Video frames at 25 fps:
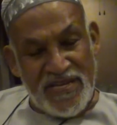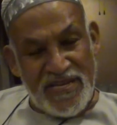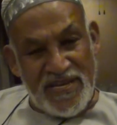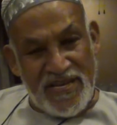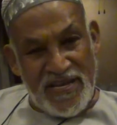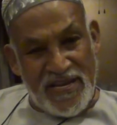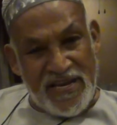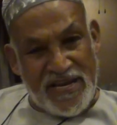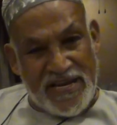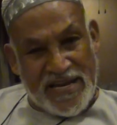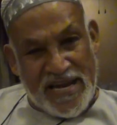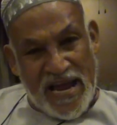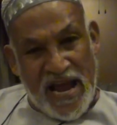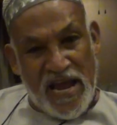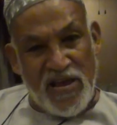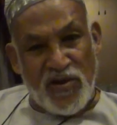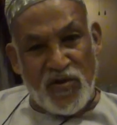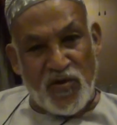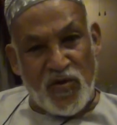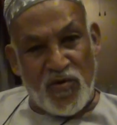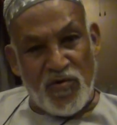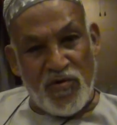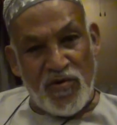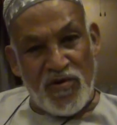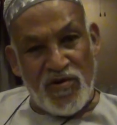in
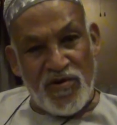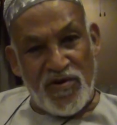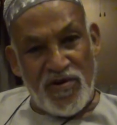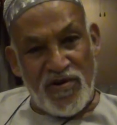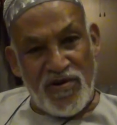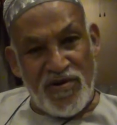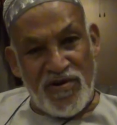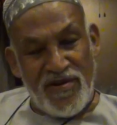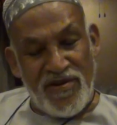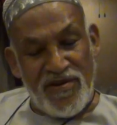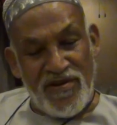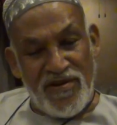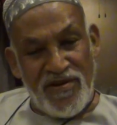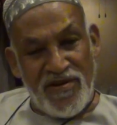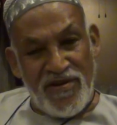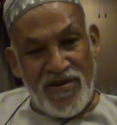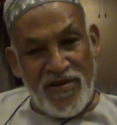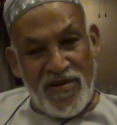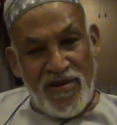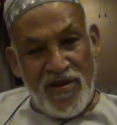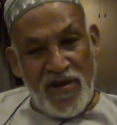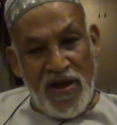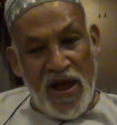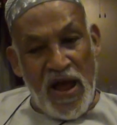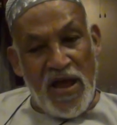Cairo,
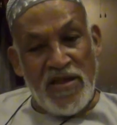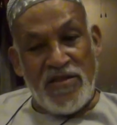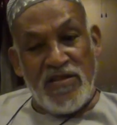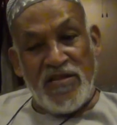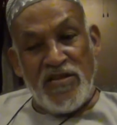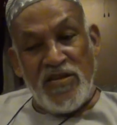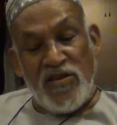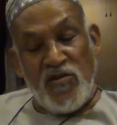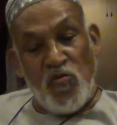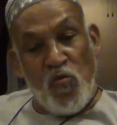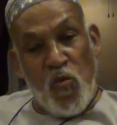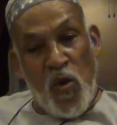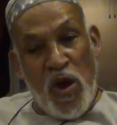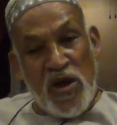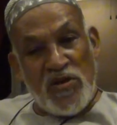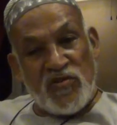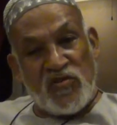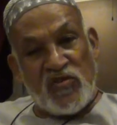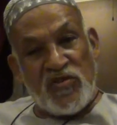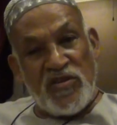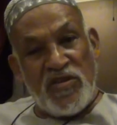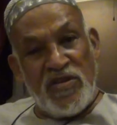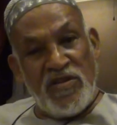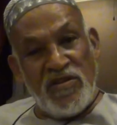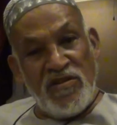And he
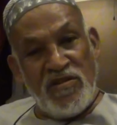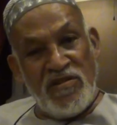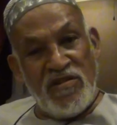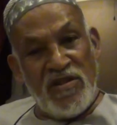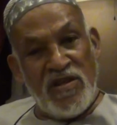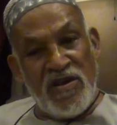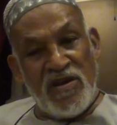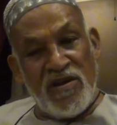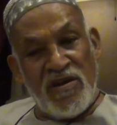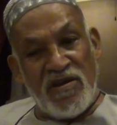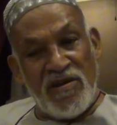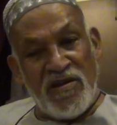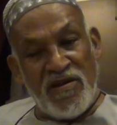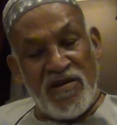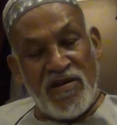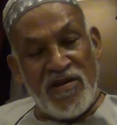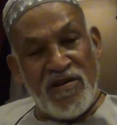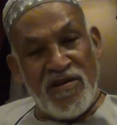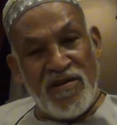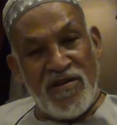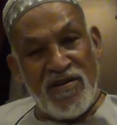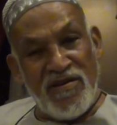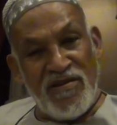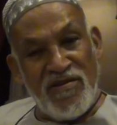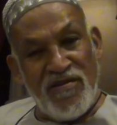was in
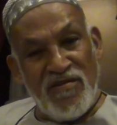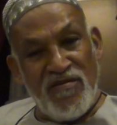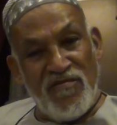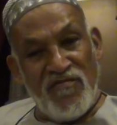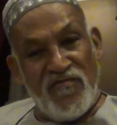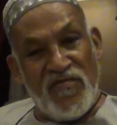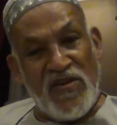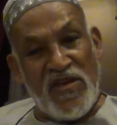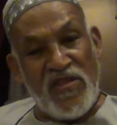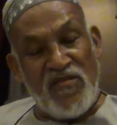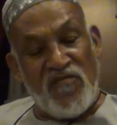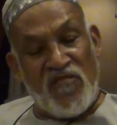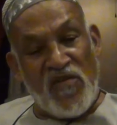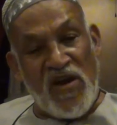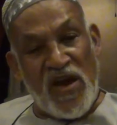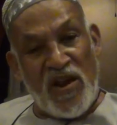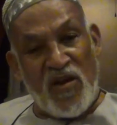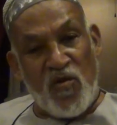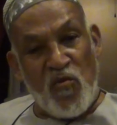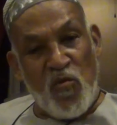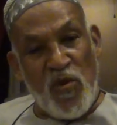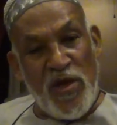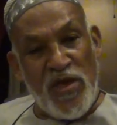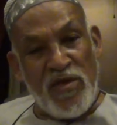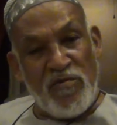very far
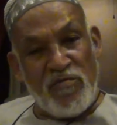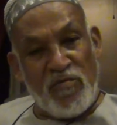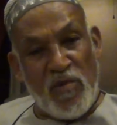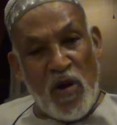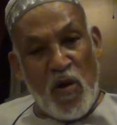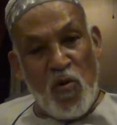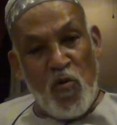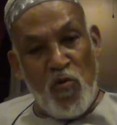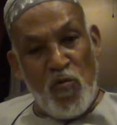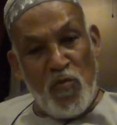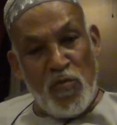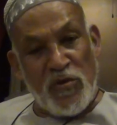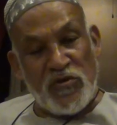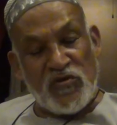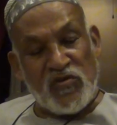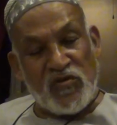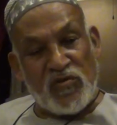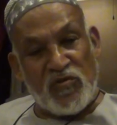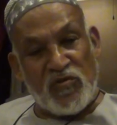away, almost